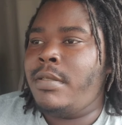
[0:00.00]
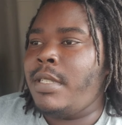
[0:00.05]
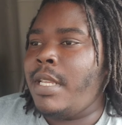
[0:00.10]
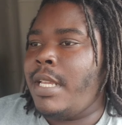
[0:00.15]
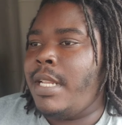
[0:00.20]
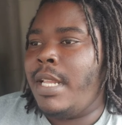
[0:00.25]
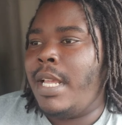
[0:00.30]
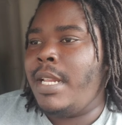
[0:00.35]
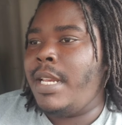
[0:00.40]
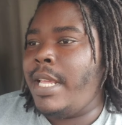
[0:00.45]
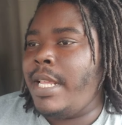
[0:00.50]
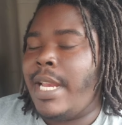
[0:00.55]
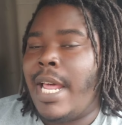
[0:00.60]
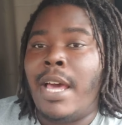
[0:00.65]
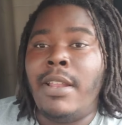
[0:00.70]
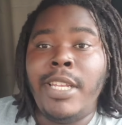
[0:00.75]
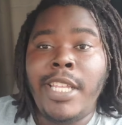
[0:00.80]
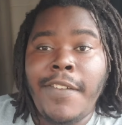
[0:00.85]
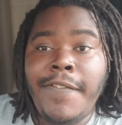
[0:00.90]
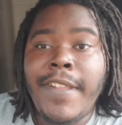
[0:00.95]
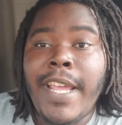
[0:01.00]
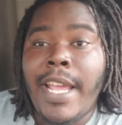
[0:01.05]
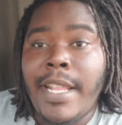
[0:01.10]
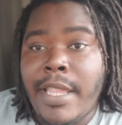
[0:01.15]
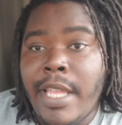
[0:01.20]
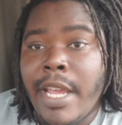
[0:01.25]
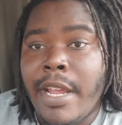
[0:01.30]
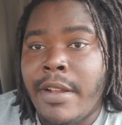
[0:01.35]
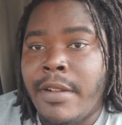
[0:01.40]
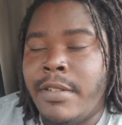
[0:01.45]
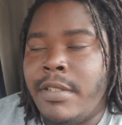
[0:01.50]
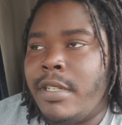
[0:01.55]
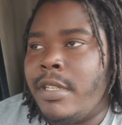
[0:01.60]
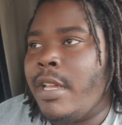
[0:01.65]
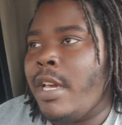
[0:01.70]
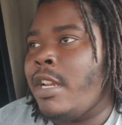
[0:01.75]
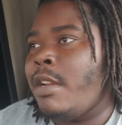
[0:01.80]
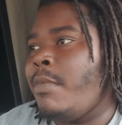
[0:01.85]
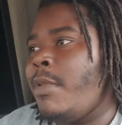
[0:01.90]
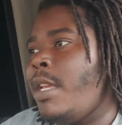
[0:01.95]
And I'll leave that there. You
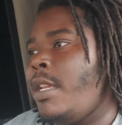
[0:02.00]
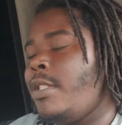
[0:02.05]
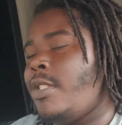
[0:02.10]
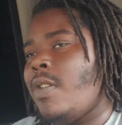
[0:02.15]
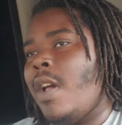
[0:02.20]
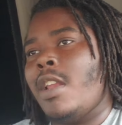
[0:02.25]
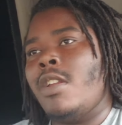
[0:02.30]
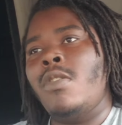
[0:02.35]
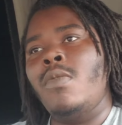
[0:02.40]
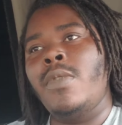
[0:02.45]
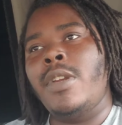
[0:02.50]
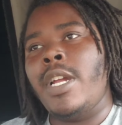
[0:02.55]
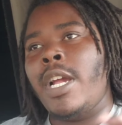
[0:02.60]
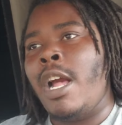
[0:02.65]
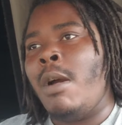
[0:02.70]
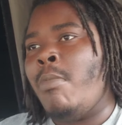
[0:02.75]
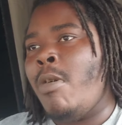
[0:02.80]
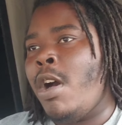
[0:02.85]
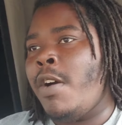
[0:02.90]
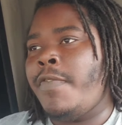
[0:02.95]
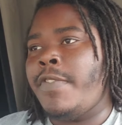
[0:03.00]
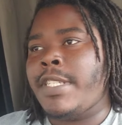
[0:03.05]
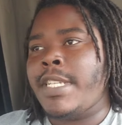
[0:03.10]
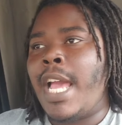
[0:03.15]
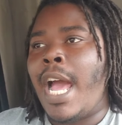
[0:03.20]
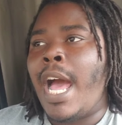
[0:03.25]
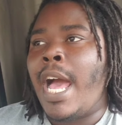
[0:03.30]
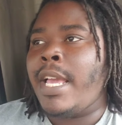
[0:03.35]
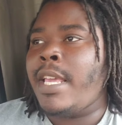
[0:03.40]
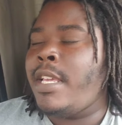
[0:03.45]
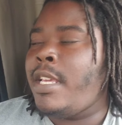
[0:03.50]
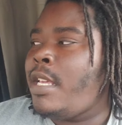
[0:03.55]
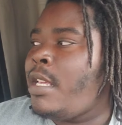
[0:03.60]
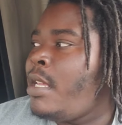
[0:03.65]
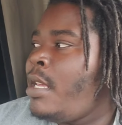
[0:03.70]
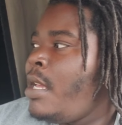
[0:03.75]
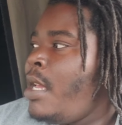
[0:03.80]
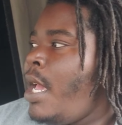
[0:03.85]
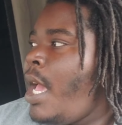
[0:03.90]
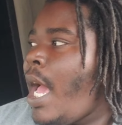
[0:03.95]
know what I mean? So I don't want to come off as cocky.
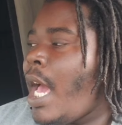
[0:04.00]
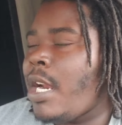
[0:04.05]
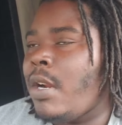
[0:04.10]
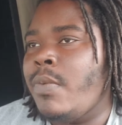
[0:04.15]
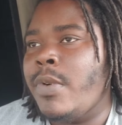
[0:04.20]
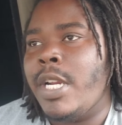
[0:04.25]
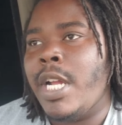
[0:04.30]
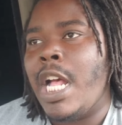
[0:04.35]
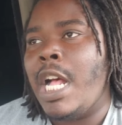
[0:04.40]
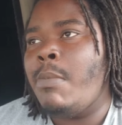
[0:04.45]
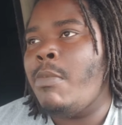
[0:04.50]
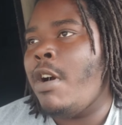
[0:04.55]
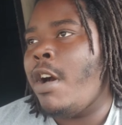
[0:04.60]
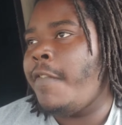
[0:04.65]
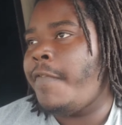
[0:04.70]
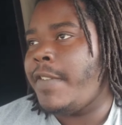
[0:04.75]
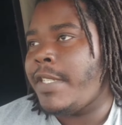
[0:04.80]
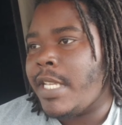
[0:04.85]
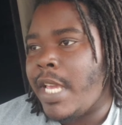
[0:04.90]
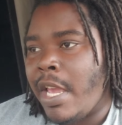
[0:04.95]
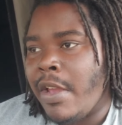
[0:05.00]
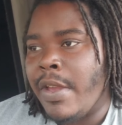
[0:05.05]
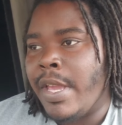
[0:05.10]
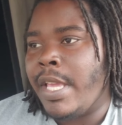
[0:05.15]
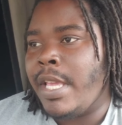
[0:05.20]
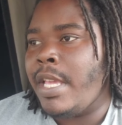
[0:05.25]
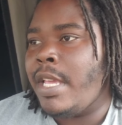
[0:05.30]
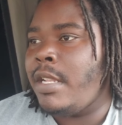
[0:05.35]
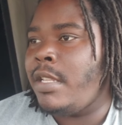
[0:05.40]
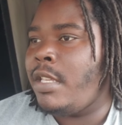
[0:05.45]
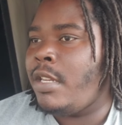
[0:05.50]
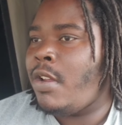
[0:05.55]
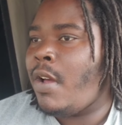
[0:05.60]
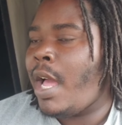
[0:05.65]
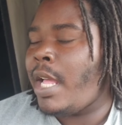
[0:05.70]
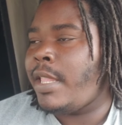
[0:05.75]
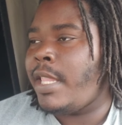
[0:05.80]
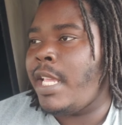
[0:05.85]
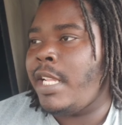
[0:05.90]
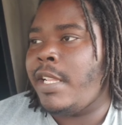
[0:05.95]
I don't want to come off as arrogant.
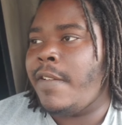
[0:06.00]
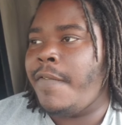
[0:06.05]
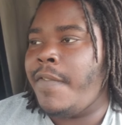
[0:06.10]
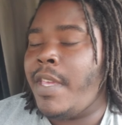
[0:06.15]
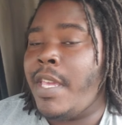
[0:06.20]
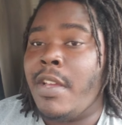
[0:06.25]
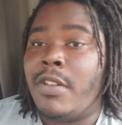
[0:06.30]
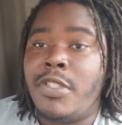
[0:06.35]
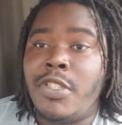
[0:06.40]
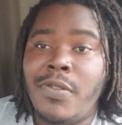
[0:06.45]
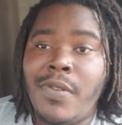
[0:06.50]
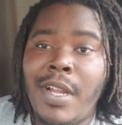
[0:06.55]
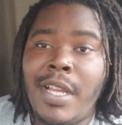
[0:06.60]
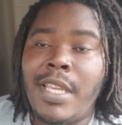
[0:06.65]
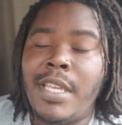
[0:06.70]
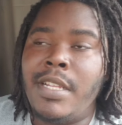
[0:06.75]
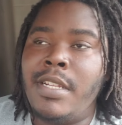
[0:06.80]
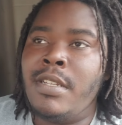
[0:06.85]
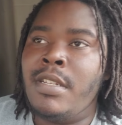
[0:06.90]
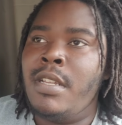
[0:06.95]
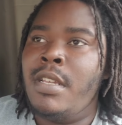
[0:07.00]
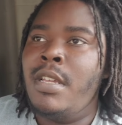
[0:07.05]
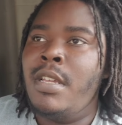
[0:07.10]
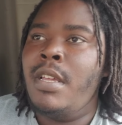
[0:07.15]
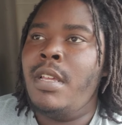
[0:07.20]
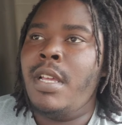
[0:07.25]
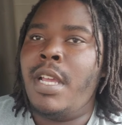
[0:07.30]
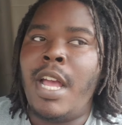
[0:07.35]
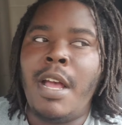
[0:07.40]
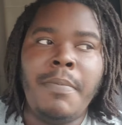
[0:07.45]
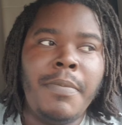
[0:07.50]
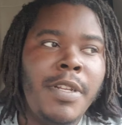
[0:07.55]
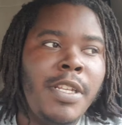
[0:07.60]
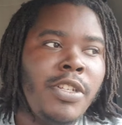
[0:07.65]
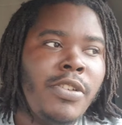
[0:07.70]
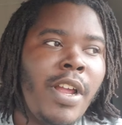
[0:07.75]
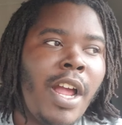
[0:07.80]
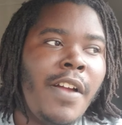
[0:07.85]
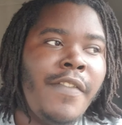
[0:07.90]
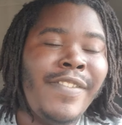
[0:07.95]
I think the VL trucking company
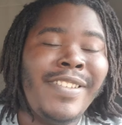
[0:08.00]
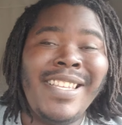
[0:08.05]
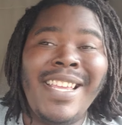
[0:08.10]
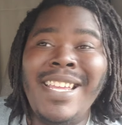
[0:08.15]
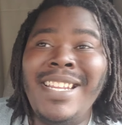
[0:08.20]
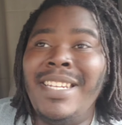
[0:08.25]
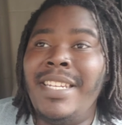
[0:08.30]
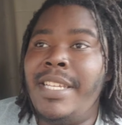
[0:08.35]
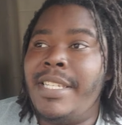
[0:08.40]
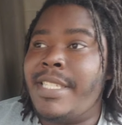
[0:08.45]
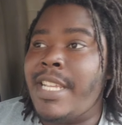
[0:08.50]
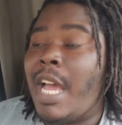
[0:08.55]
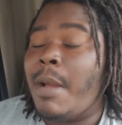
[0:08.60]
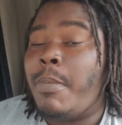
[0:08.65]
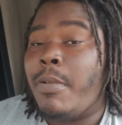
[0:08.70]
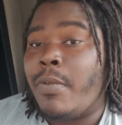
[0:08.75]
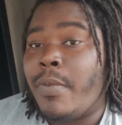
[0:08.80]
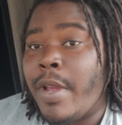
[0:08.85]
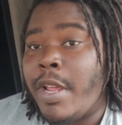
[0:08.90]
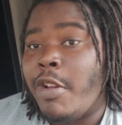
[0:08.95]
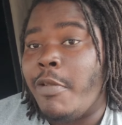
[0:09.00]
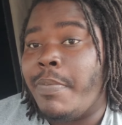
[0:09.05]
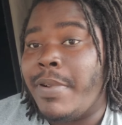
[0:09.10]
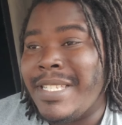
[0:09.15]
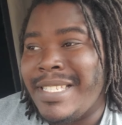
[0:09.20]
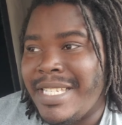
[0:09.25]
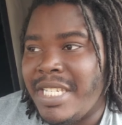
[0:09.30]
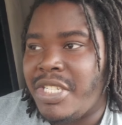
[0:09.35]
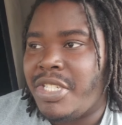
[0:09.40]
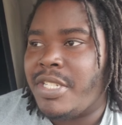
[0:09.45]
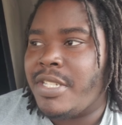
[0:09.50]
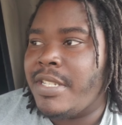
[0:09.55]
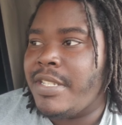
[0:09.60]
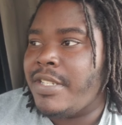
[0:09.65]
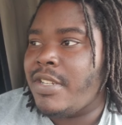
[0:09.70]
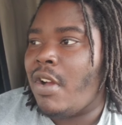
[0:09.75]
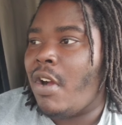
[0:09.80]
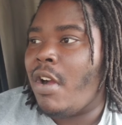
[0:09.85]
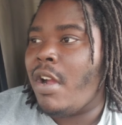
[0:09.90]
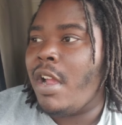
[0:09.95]
drivers and lease operator
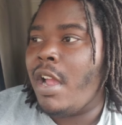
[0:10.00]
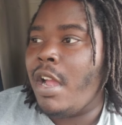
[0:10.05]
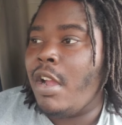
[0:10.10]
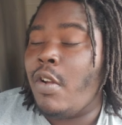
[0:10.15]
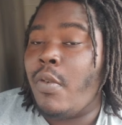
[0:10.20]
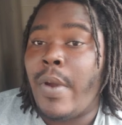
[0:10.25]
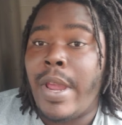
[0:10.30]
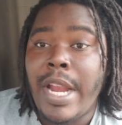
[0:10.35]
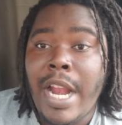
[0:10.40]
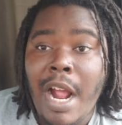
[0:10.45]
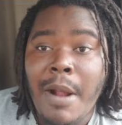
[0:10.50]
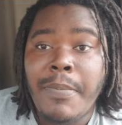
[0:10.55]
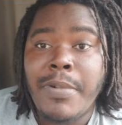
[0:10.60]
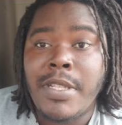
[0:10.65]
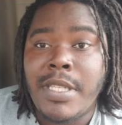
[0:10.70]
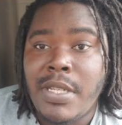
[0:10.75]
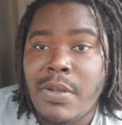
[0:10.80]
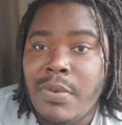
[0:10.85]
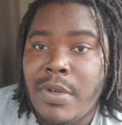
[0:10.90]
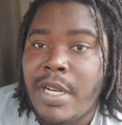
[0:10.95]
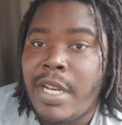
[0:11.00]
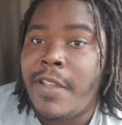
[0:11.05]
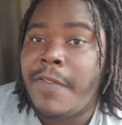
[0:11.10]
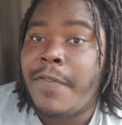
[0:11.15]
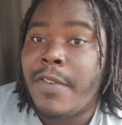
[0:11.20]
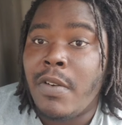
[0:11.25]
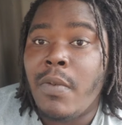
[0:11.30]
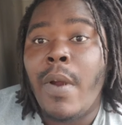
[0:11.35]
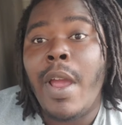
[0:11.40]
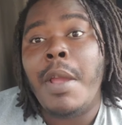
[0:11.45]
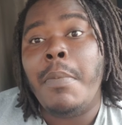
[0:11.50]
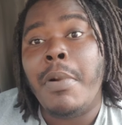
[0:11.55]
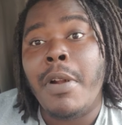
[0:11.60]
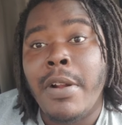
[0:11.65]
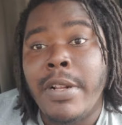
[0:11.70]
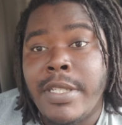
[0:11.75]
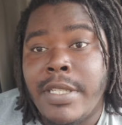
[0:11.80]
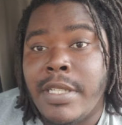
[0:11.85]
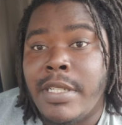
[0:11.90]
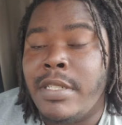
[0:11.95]
positions are a great opportunity for the right
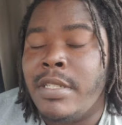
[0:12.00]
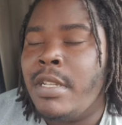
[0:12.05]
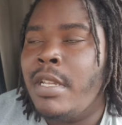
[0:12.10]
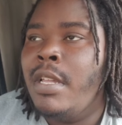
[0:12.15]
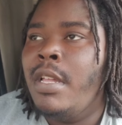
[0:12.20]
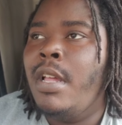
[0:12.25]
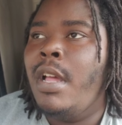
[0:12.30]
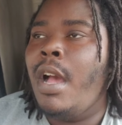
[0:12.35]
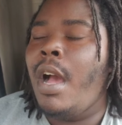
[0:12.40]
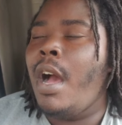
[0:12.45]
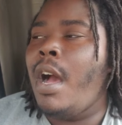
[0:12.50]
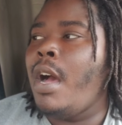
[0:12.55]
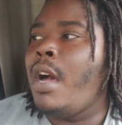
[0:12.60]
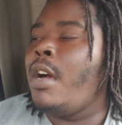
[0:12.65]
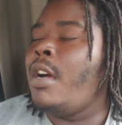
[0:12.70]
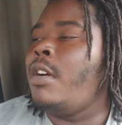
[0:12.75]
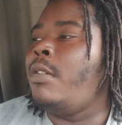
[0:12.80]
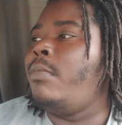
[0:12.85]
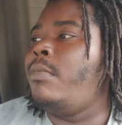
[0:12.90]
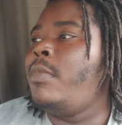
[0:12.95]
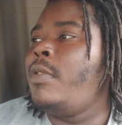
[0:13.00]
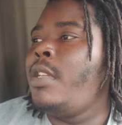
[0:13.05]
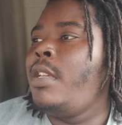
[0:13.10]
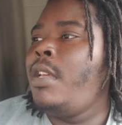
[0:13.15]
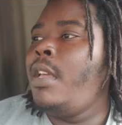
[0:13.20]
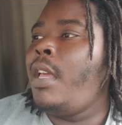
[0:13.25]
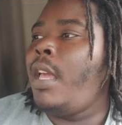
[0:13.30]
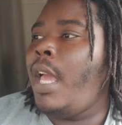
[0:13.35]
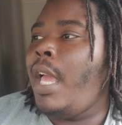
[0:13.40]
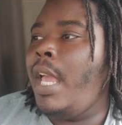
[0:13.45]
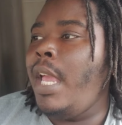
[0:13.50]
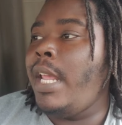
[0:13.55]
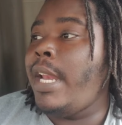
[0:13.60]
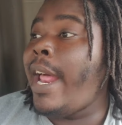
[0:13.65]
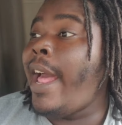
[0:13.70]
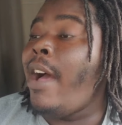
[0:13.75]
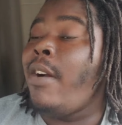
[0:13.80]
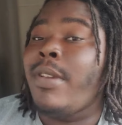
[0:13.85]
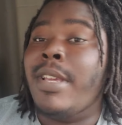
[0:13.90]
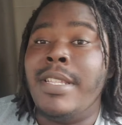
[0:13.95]
person. And
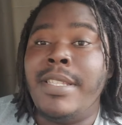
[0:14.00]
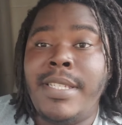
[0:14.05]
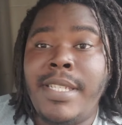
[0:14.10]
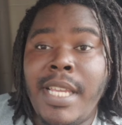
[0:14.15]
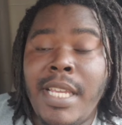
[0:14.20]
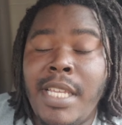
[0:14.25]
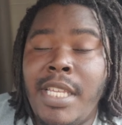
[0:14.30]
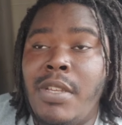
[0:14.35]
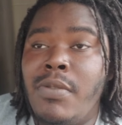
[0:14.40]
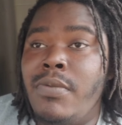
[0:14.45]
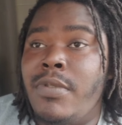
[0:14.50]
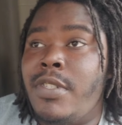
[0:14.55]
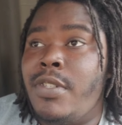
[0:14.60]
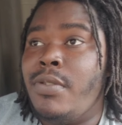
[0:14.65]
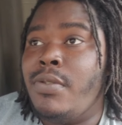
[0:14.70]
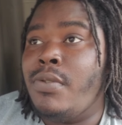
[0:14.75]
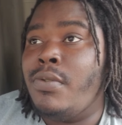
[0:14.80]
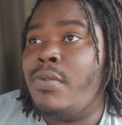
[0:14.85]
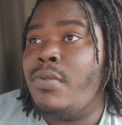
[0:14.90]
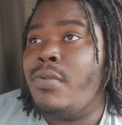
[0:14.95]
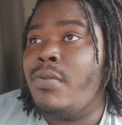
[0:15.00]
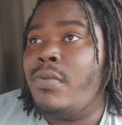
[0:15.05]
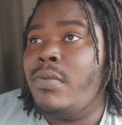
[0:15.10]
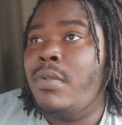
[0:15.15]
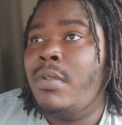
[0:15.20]
I'll continue to